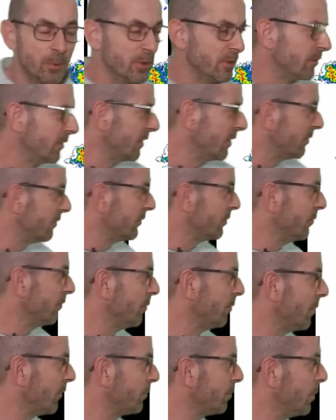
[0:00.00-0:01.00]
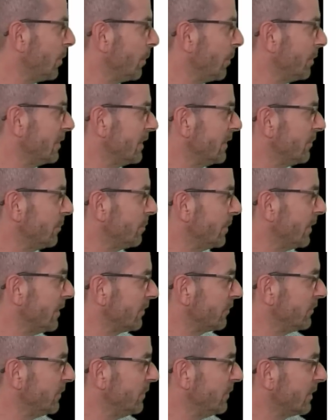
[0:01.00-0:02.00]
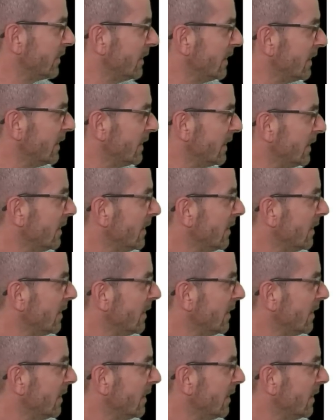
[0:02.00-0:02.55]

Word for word: But some of the most populated parts of the U K,